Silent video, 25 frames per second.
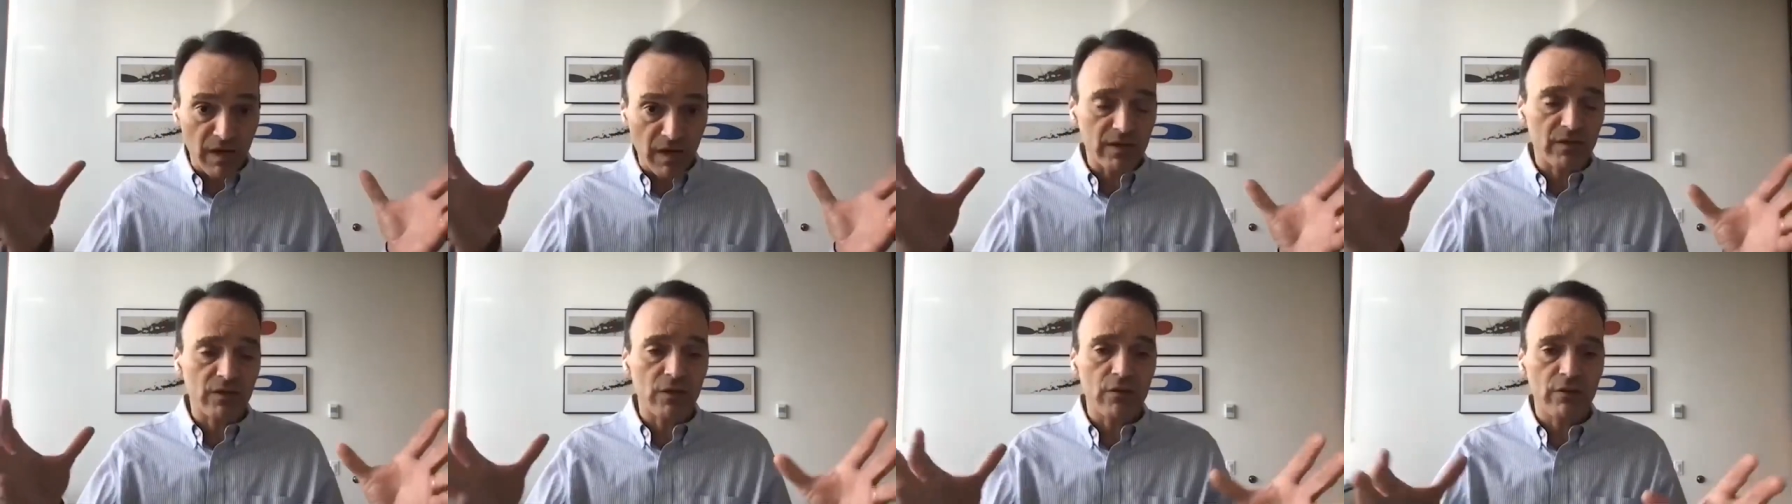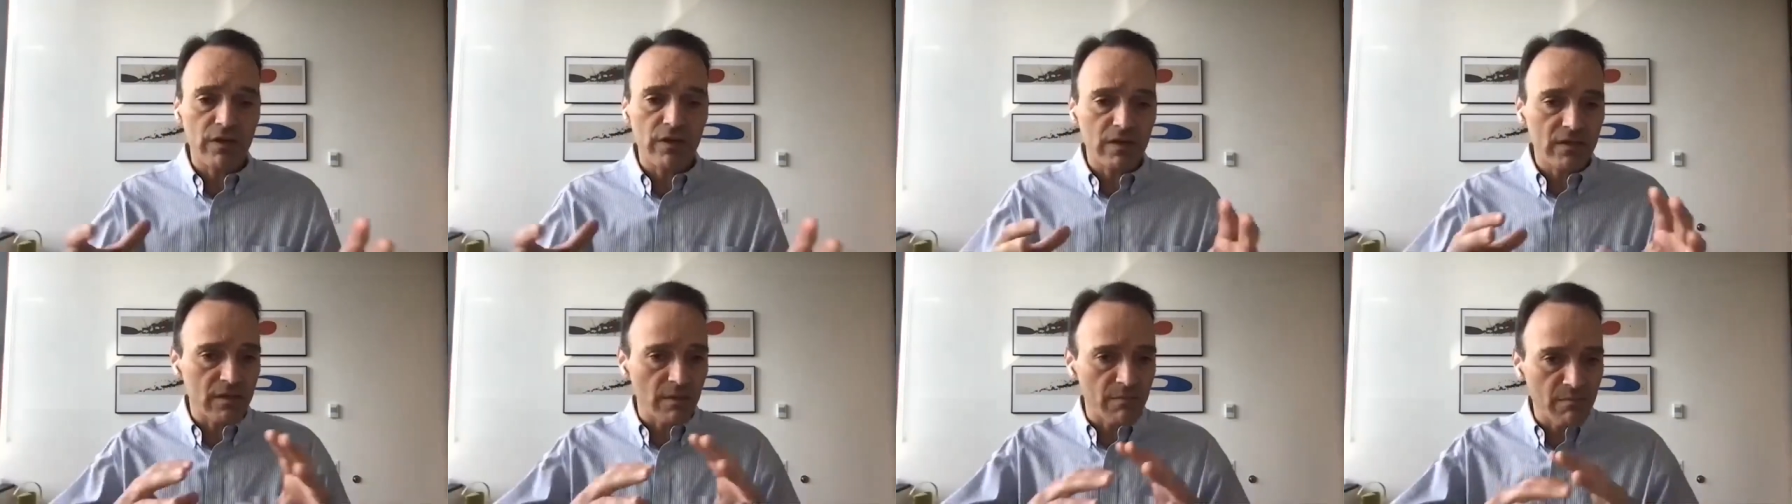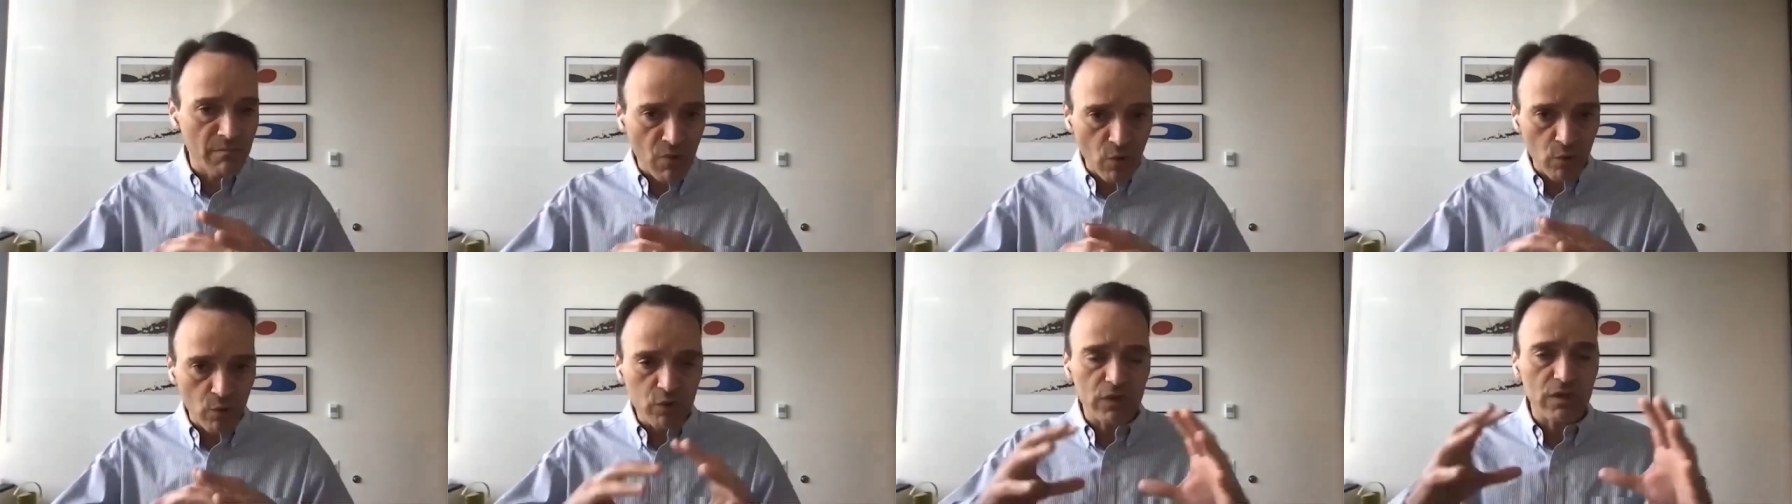Melatonin is the
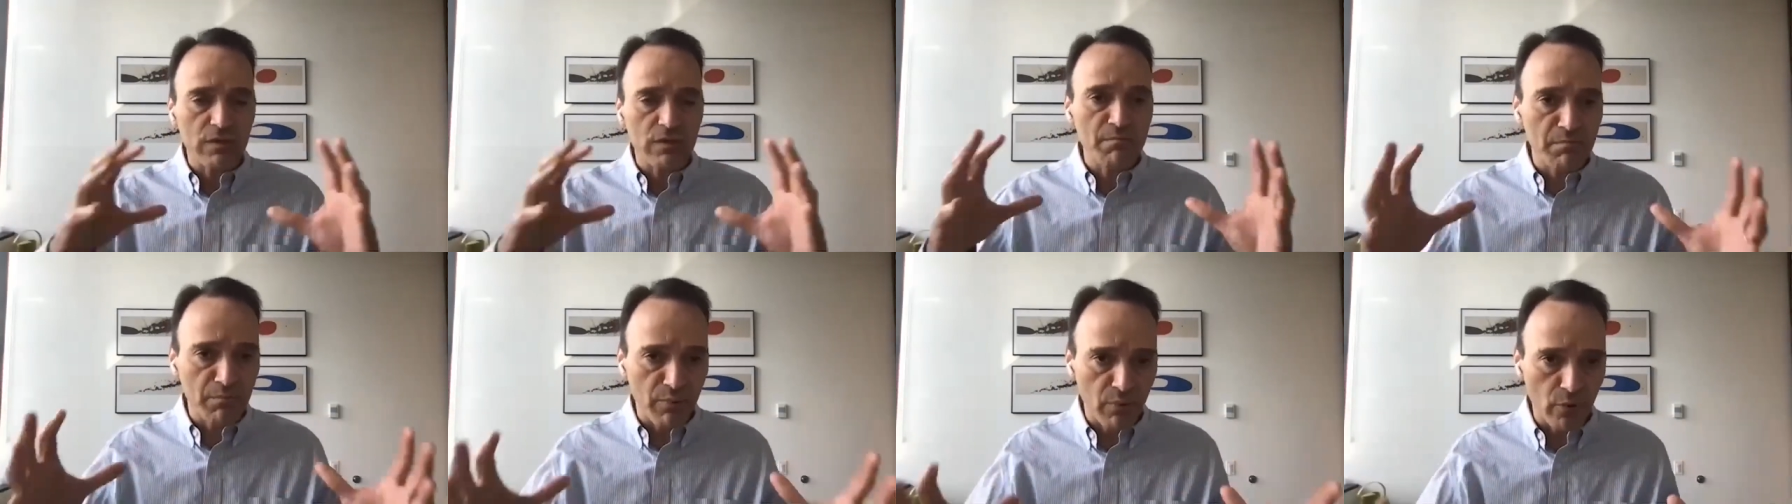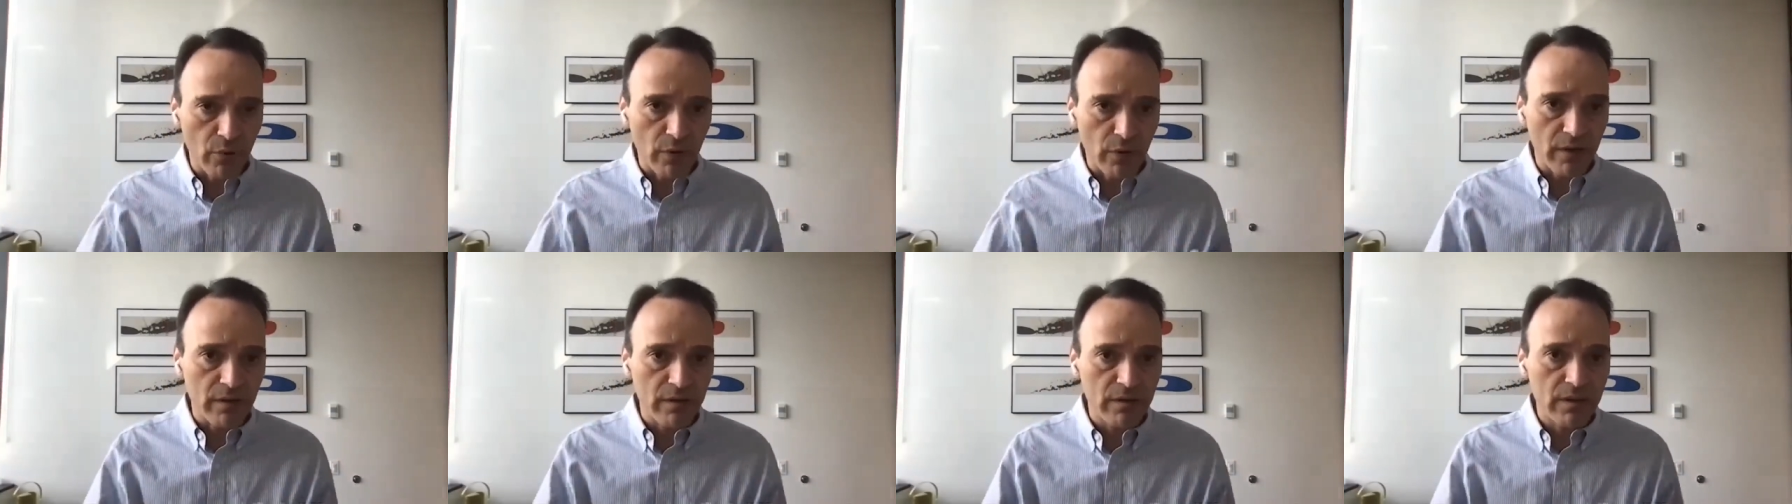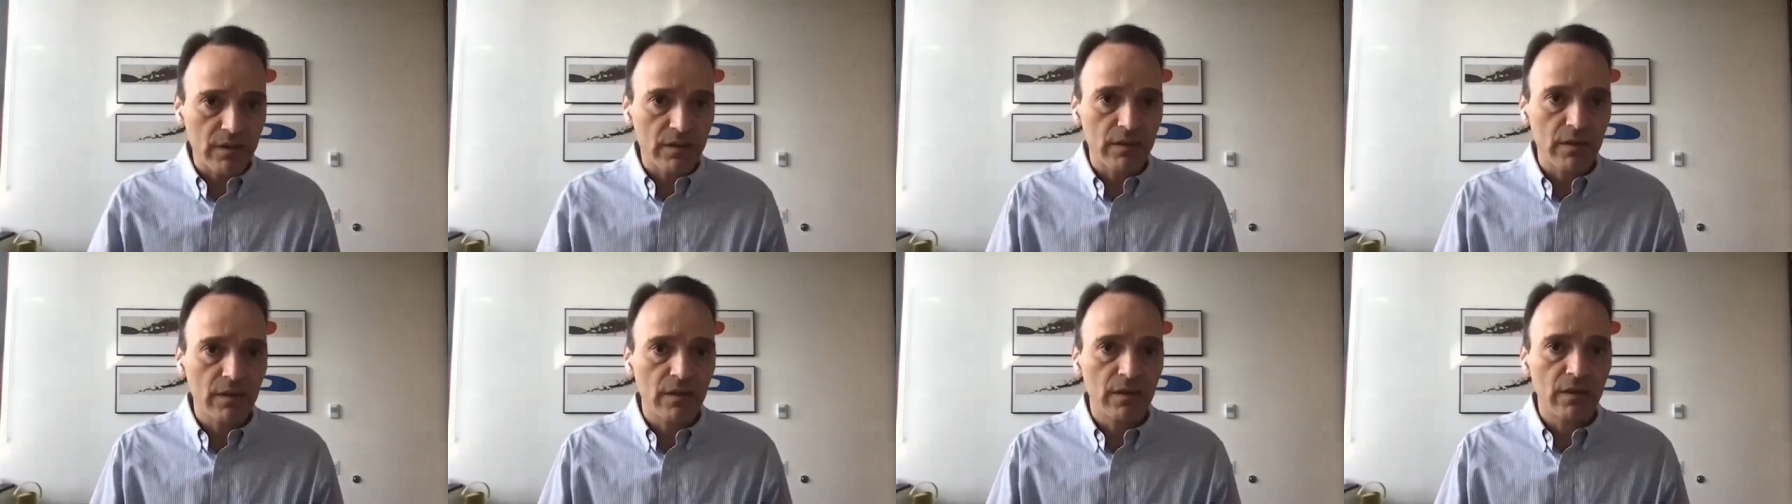most
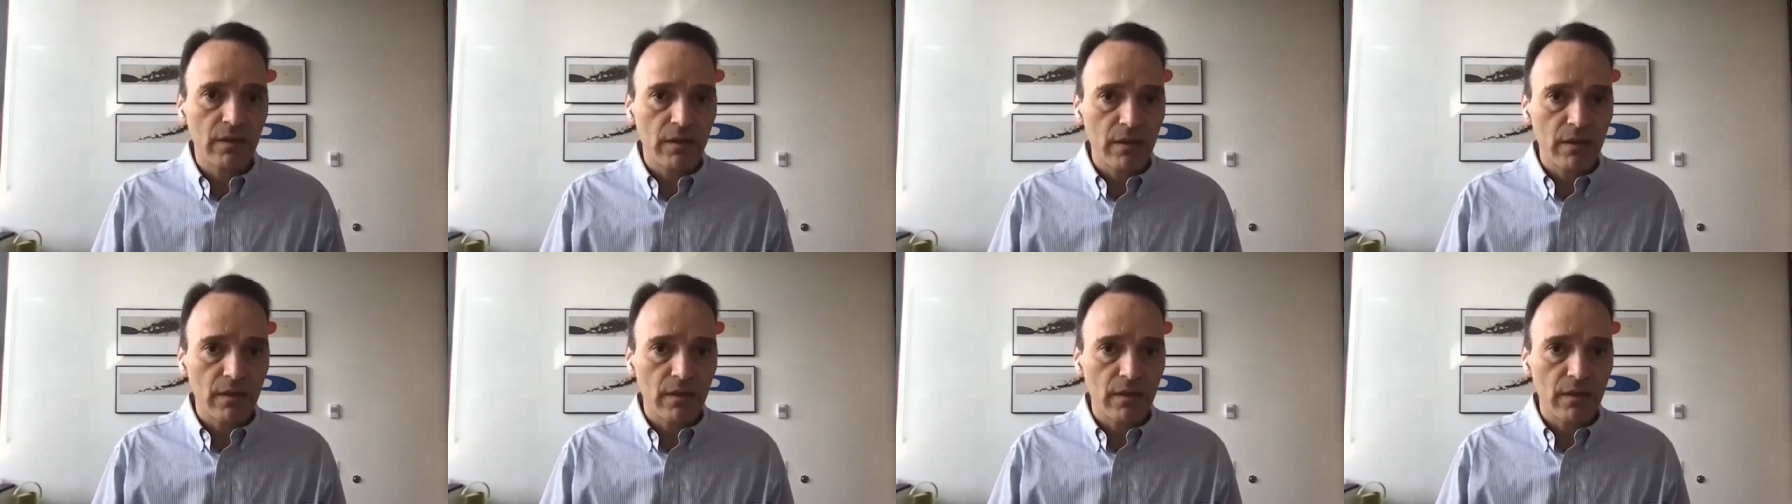important